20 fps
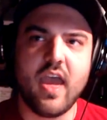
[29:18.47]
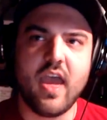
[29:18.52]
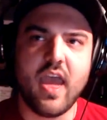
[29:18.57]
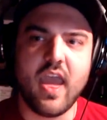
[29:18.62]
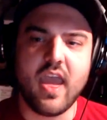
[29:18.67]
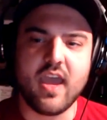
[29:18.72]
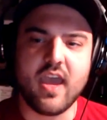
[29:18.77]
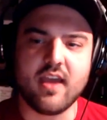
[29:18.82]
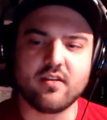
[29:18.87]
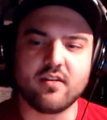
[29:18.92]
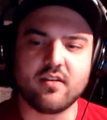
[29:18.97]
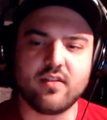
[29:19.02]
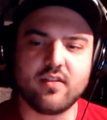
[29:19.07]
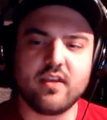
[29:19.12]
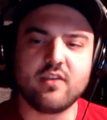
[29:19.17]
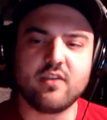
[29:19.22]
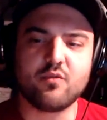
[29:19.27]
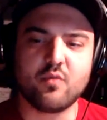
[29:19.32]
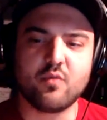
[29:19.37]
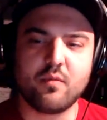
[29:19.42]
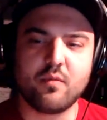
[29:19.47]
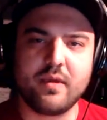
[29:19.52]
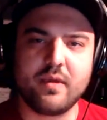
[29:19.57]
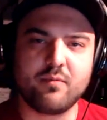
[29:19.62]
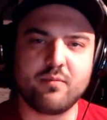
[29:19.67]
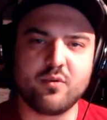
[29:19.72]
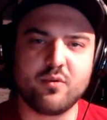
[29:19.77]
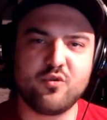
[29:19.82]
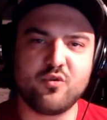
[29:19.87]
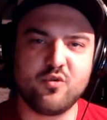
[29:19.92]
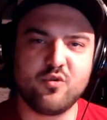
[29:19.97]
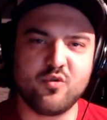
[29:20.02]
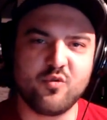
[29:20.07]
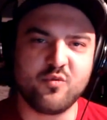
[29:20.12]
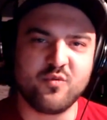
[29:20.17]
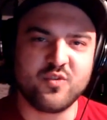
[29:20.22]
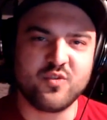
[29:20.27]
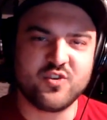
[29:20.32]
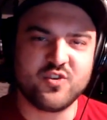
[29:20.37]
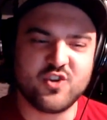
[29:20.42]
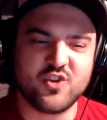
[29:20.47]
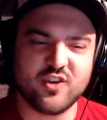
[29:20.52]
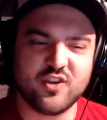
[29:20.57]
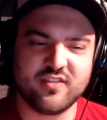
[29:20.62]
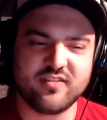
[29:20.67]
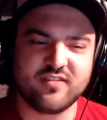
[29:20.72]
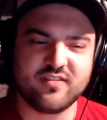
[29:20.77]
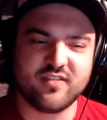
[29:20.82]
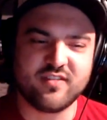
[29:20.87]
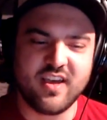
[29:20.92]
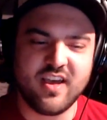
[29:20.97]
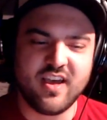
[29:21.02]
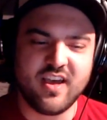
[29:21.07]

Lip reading: And these were people who just,